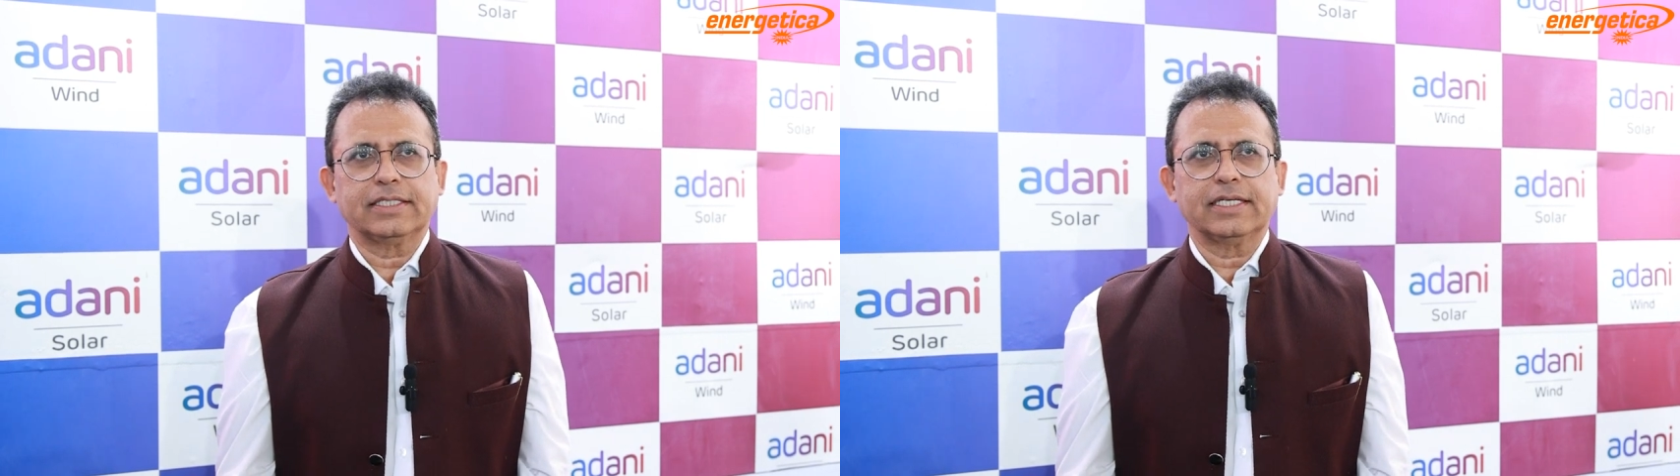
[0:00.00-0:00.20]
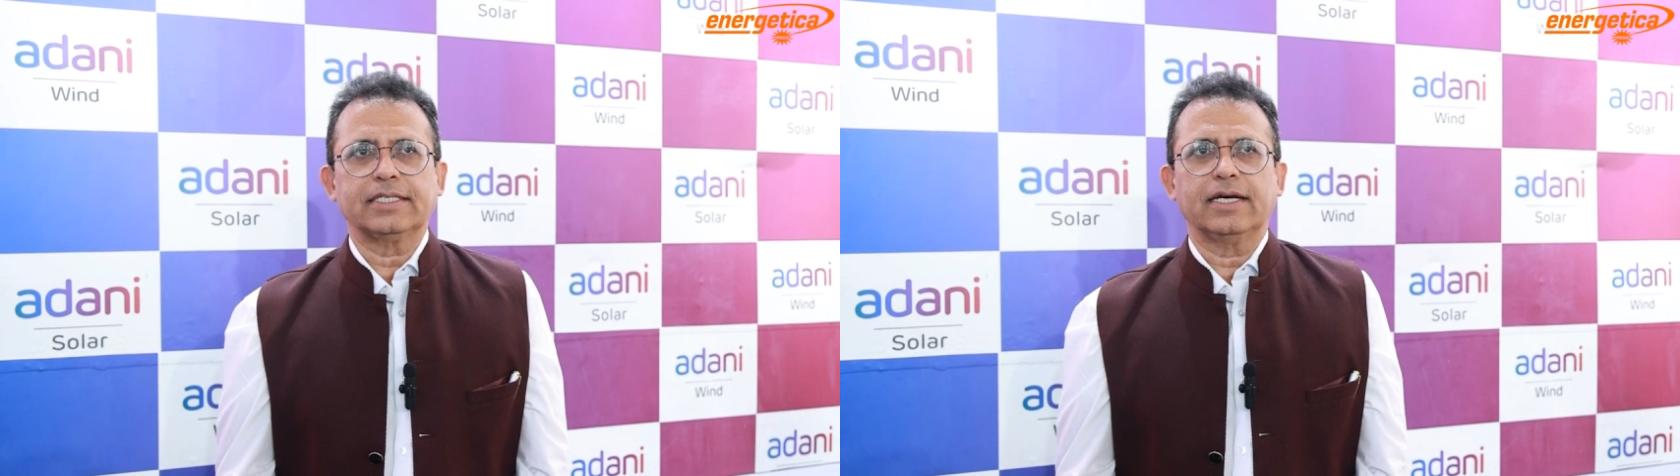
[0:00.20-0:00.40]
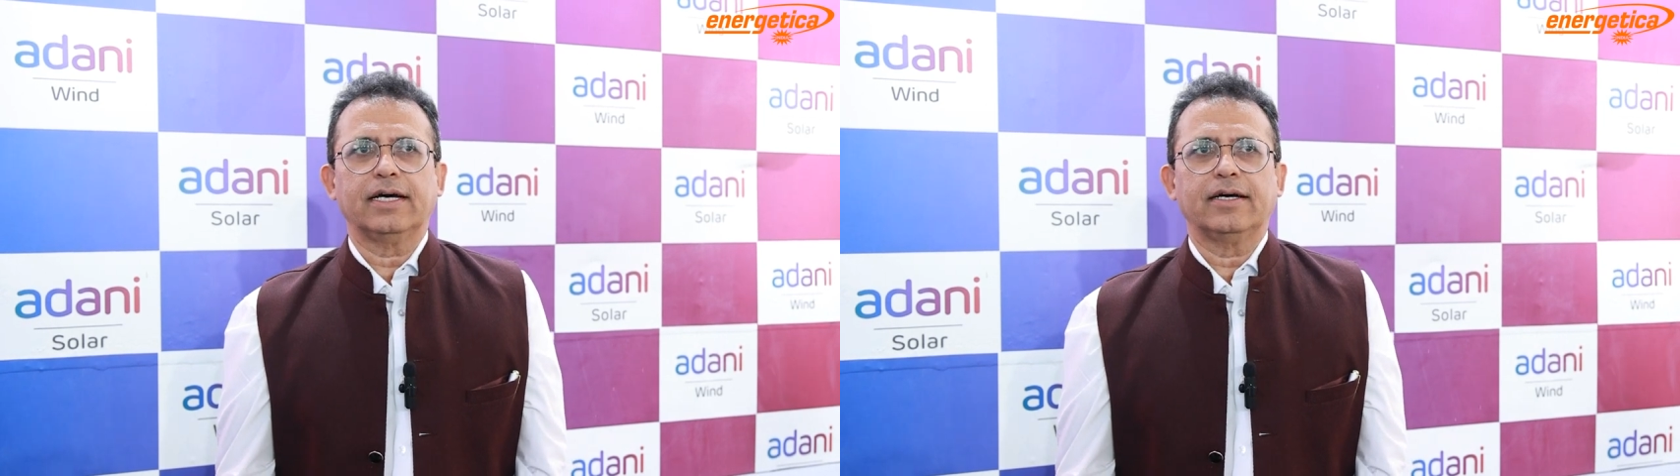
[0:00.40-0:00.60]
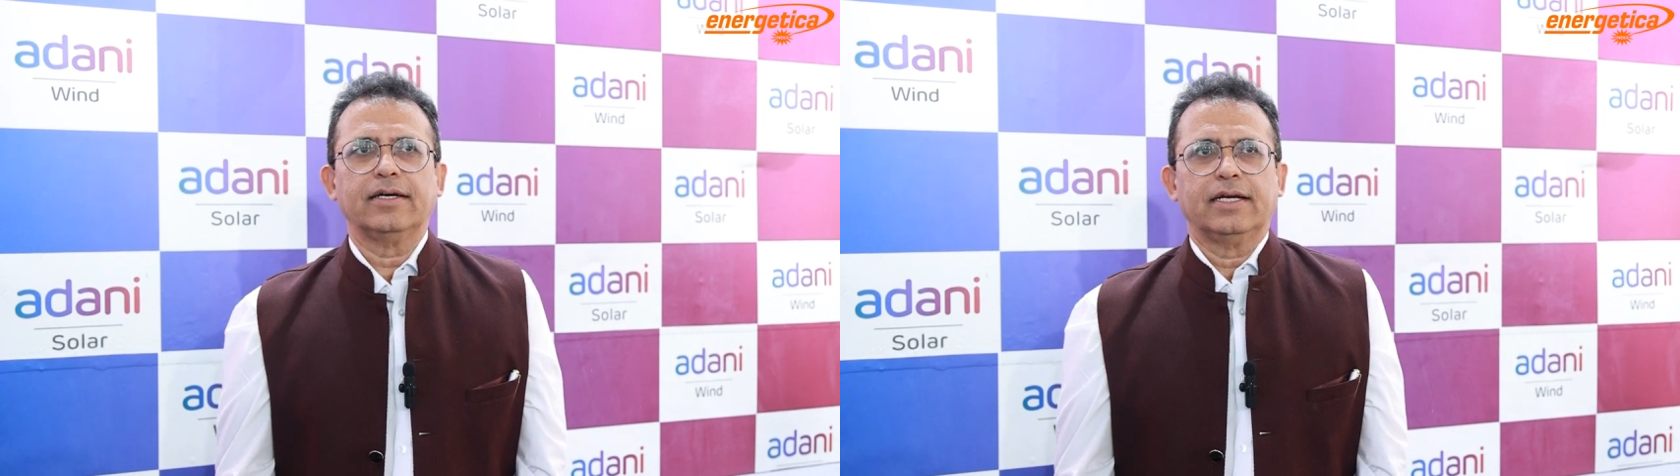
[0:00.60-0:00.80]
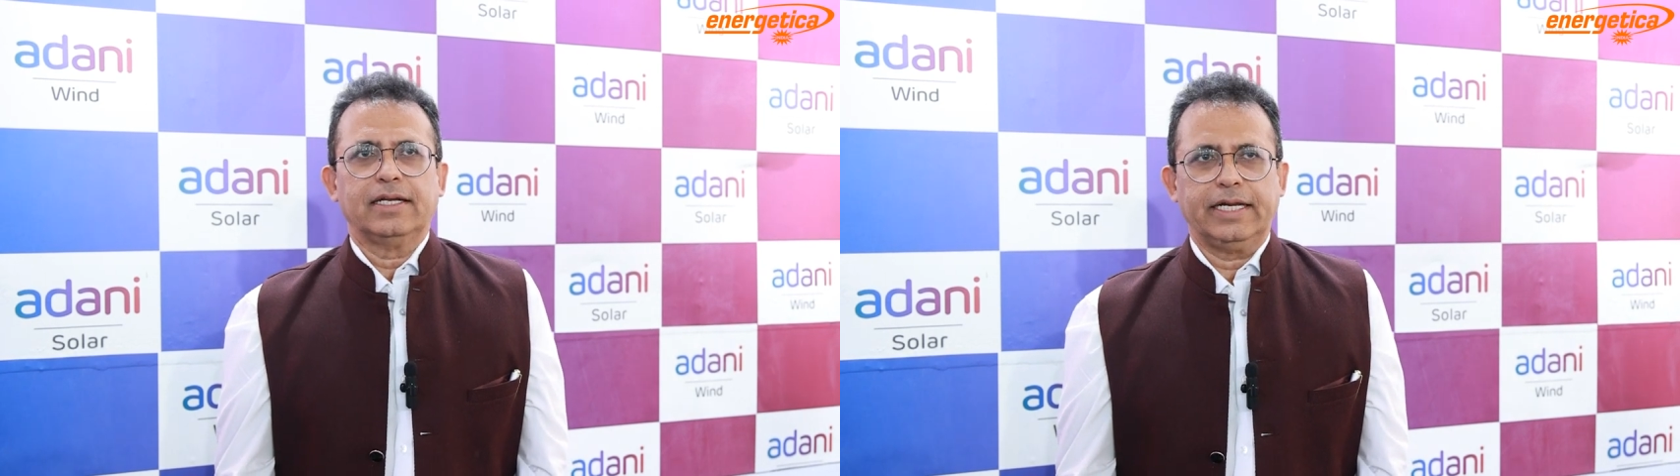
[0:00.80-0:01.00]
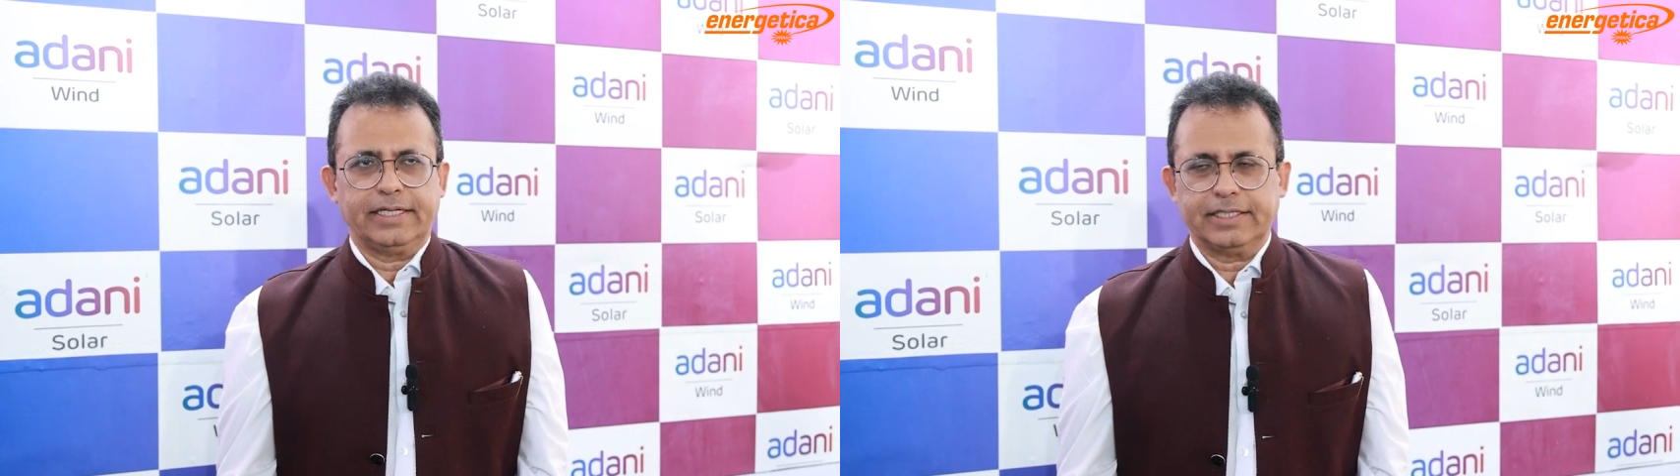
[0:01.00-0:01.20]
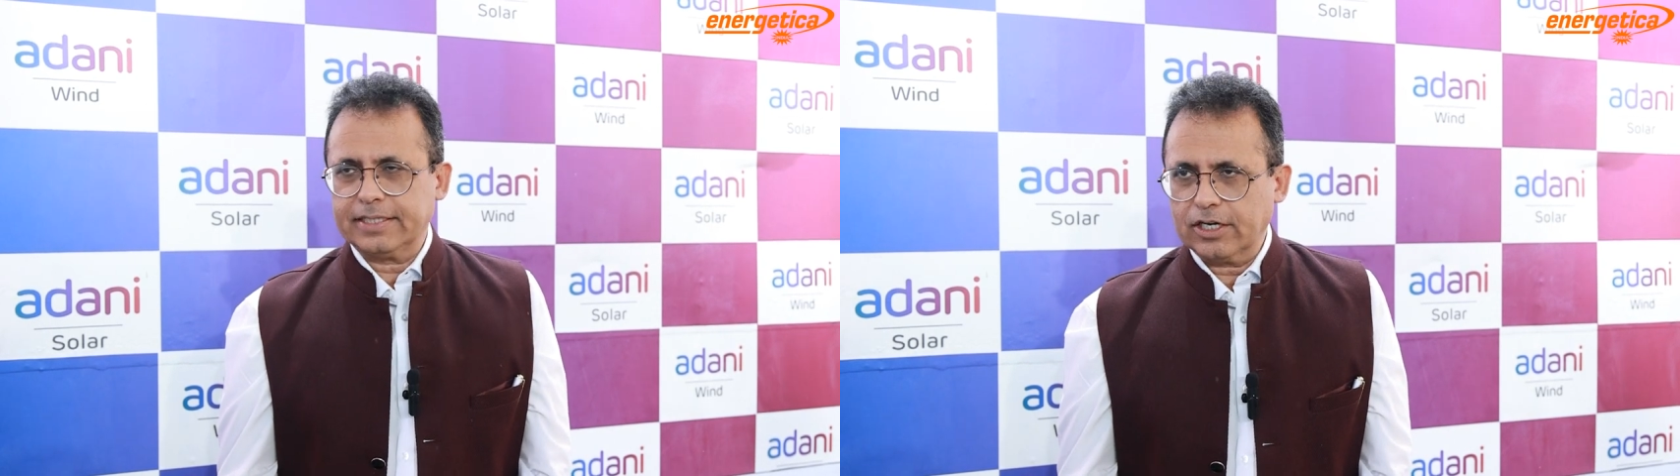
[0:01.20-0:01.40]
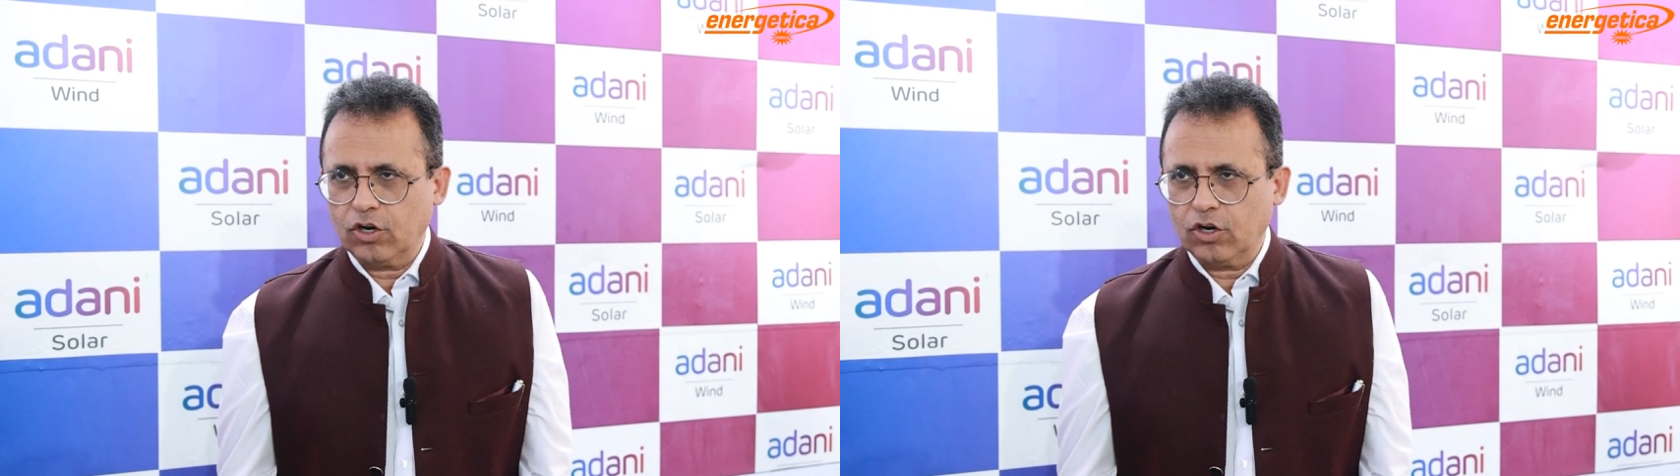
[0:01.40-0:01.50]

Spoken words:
This is a latest